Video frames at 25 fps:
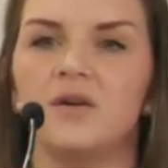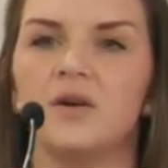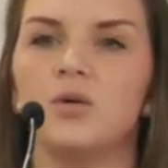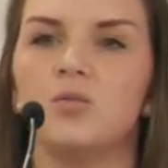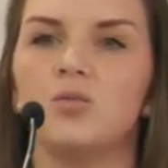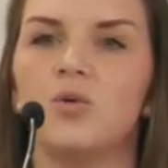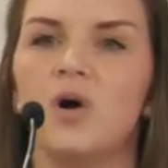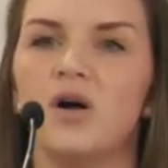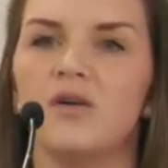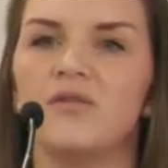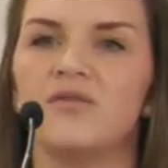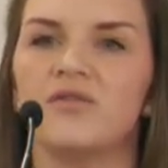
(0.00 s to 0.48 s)

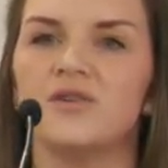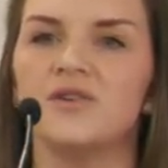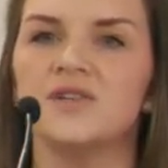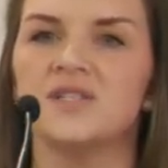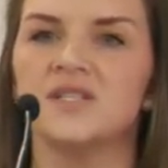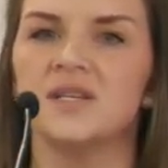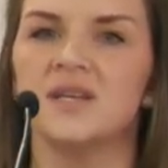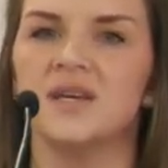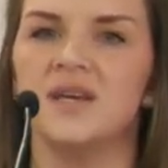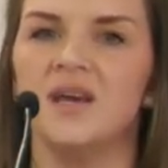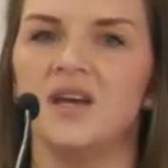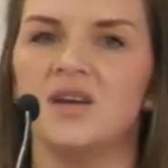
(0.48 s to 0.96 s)
very
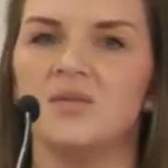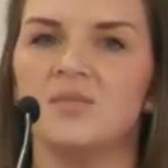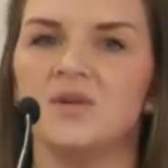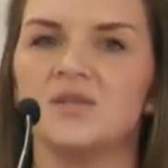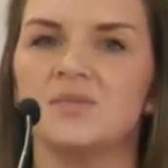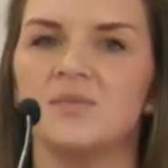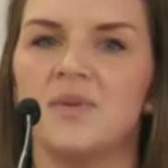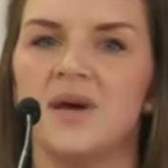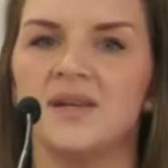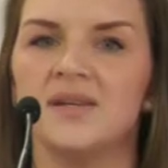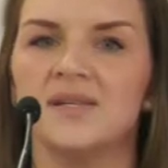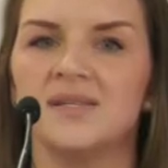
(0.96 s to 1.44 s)
well-versed in
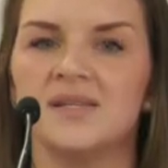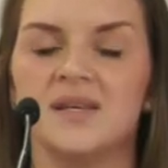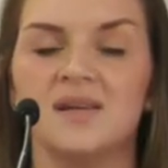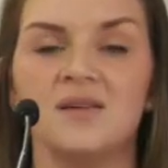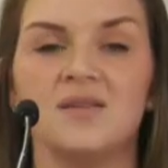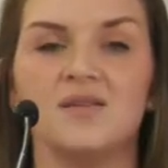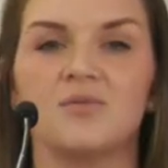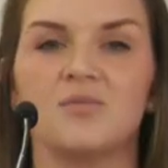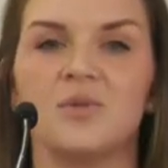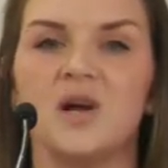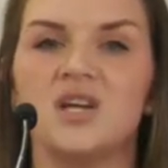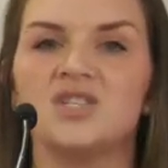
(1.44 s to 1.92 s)
cannabis
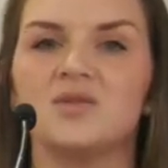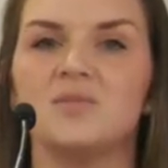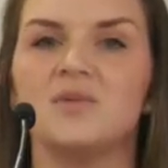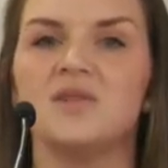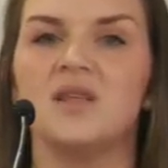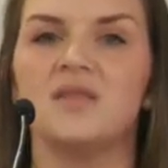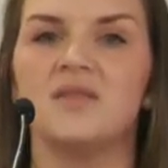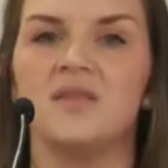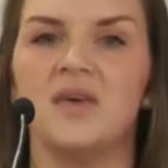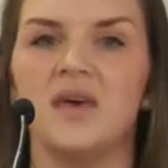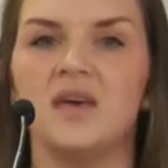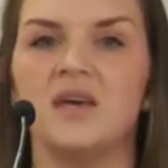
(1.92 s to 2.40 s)
medicine, the
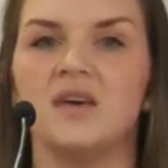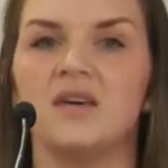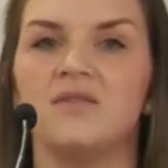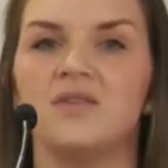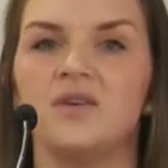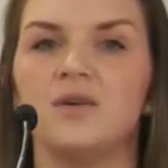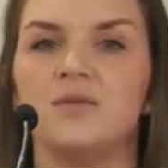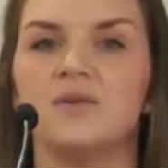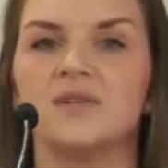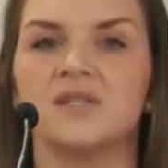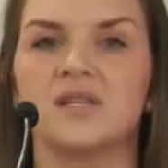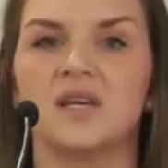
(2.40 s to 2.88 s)
regimen that they
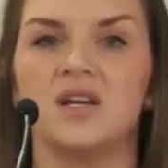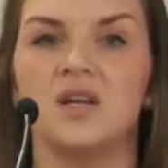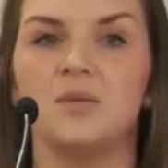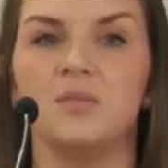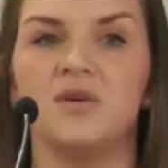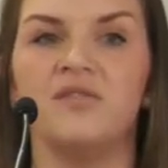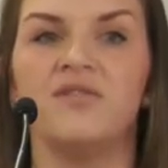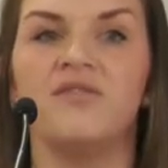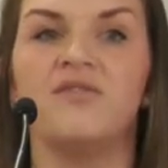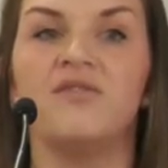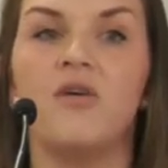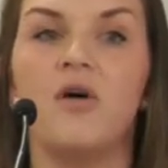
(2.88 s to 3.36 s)
give you is going
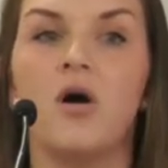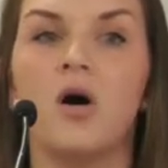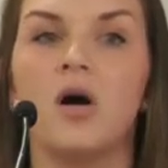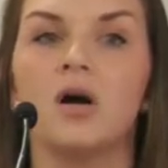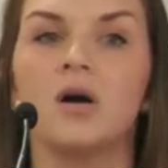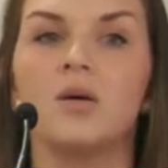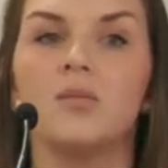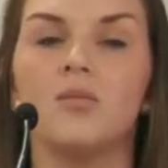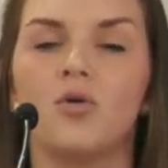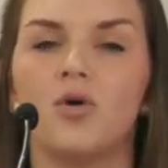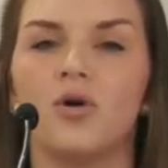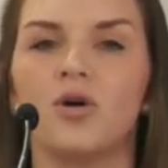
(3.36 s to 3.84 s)
to be
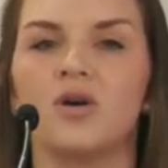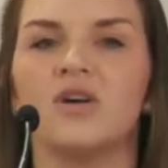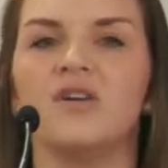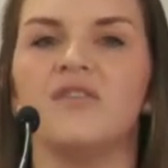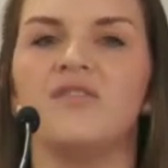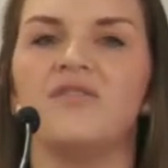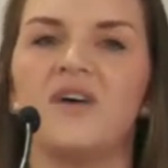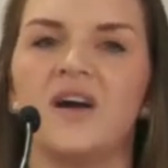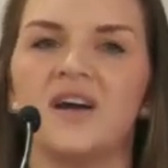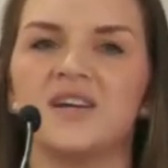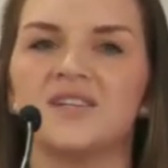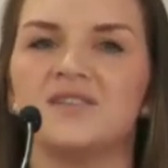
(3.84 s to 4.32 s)
far more
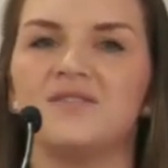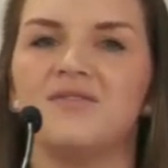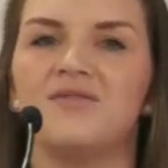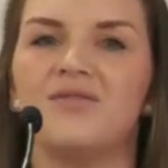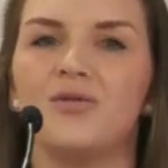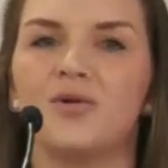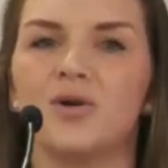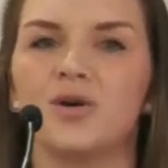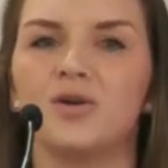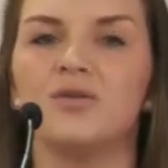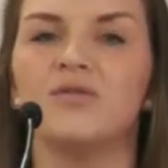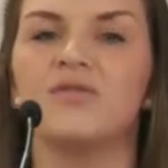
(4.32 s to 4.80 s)

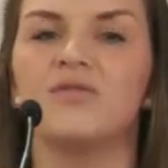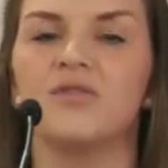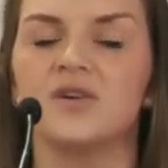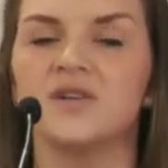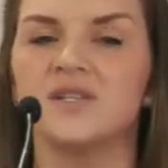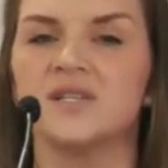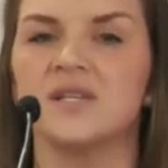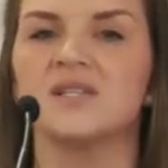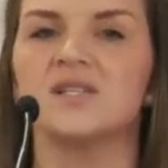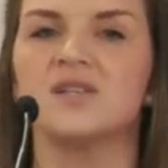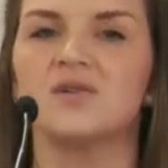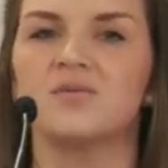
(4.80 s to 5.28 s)
effective for you
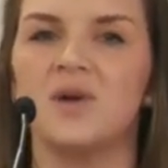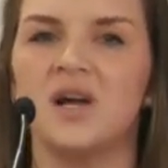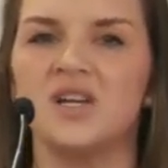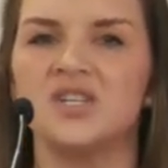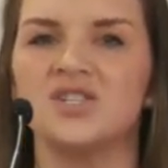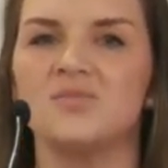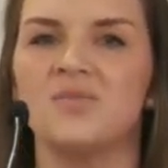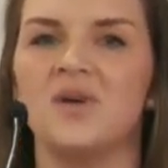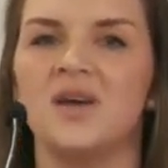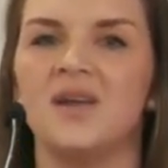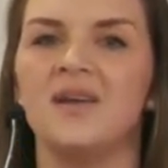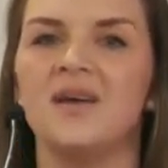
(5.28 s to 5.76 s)
versus the
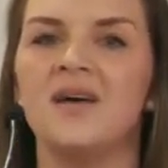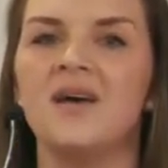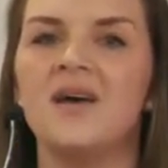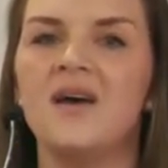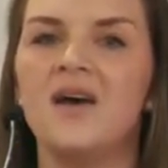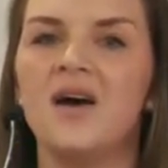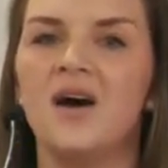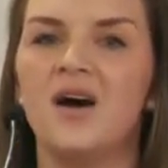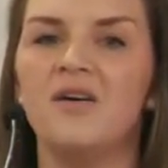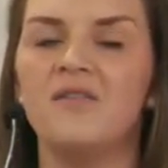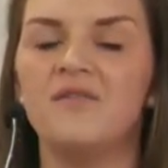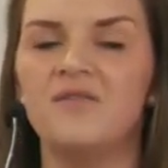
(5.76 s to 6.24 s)
regimen
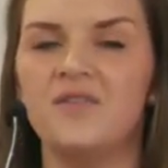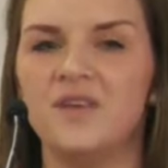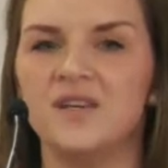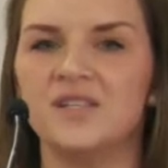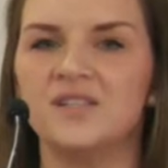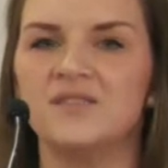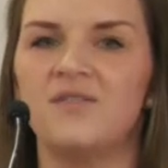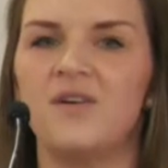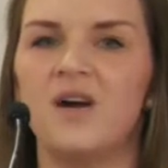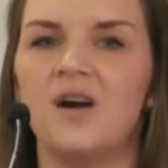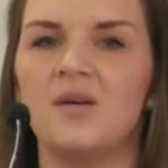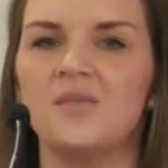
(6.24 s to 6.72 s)
of
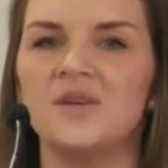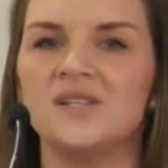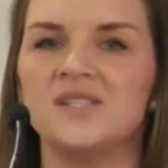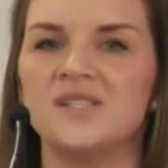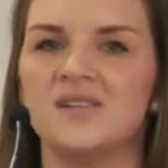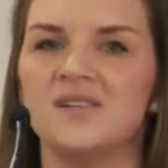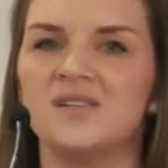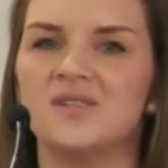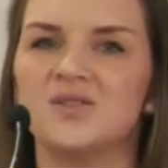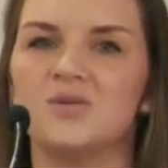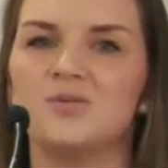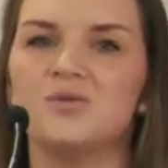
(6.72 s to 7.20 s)
this
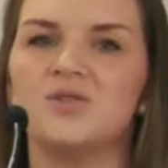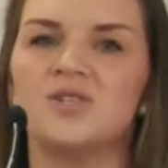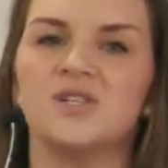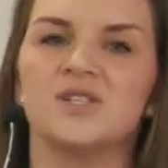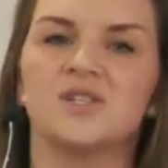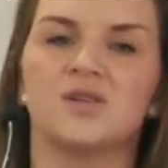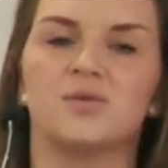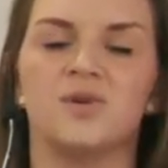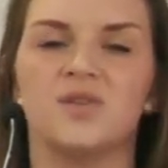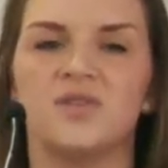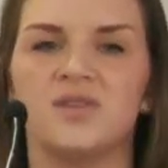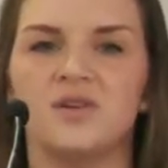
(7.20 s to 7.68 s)
pharmacist who
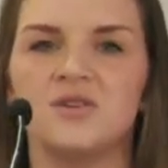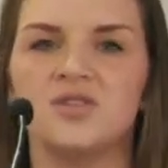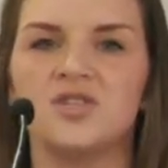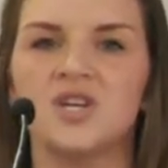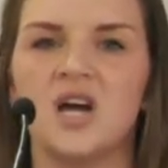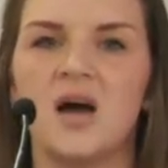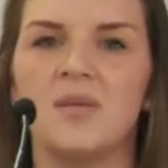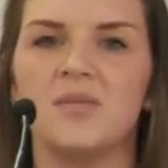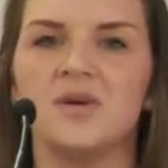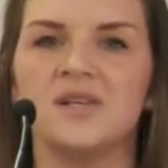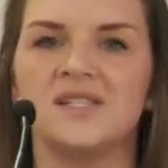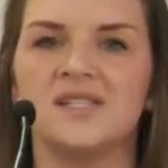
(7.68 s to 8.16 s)
just quit their
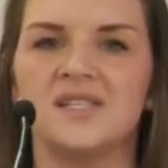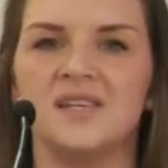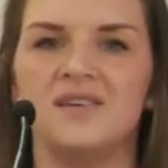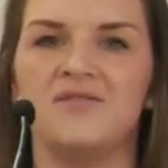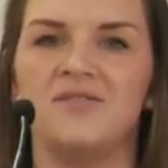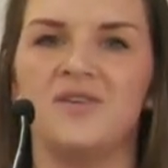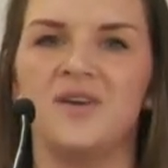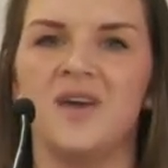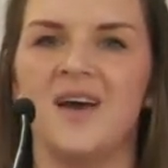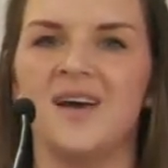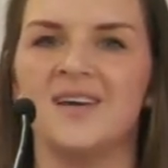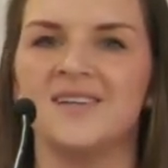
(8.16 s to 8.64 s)
job at
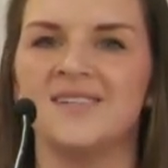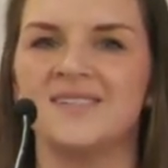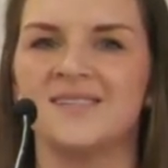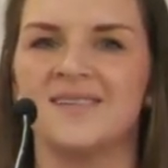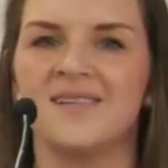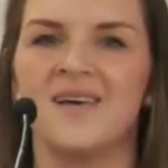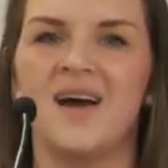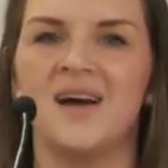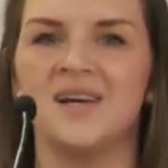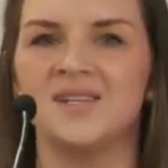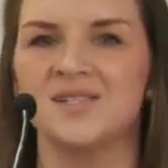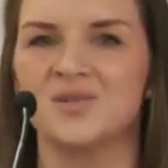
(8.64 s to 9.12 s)

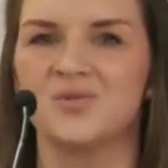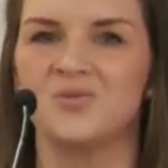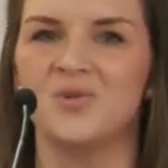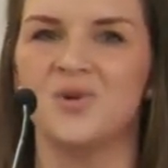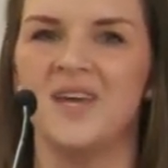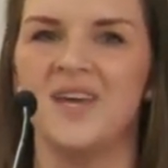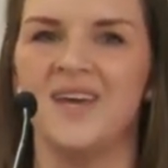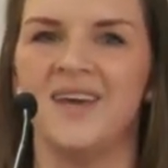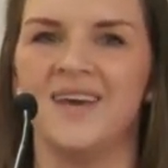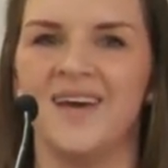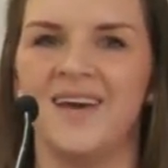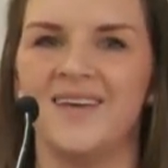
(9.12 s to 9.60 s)
CVS
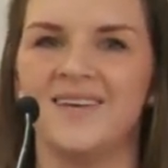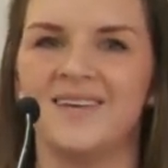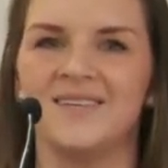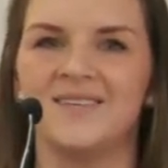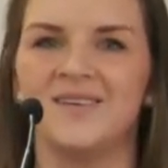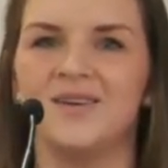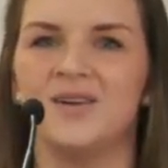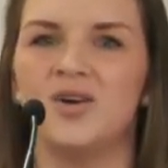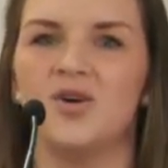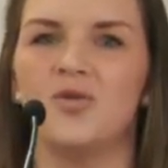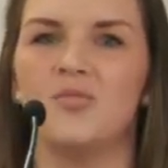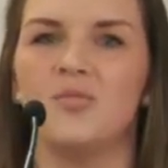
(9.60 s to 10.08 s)
last week
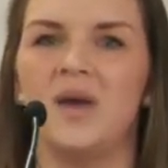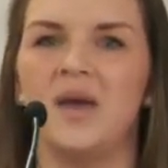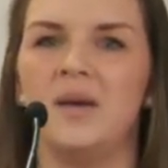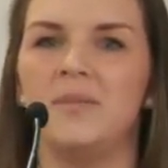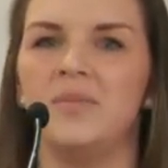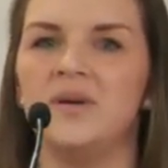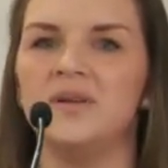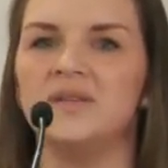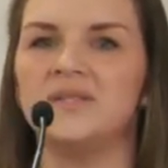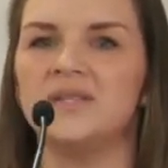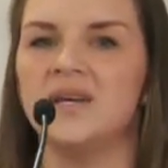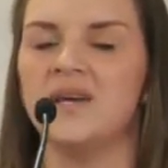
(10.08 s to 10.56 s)
and, you know,
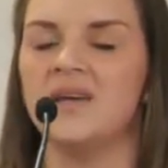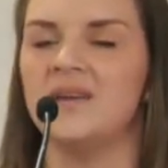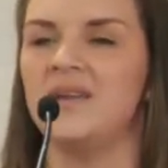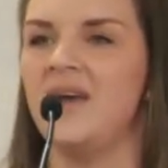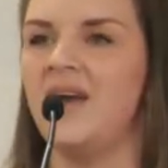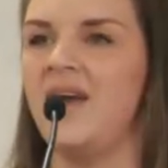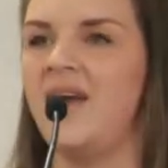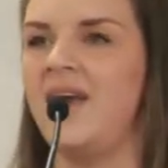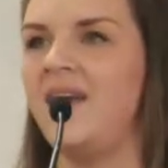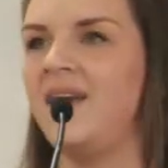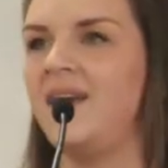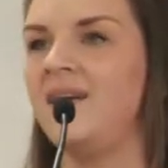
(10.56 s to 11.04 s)
maybe
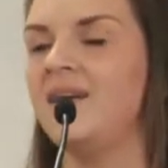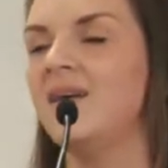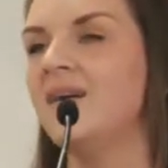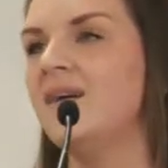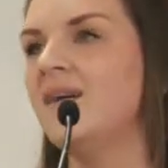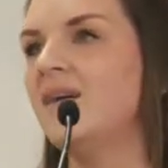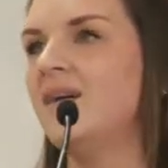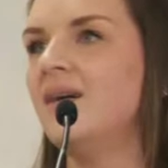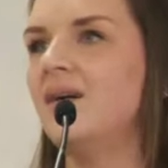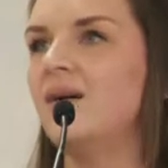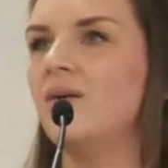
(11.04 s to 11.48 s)
did a,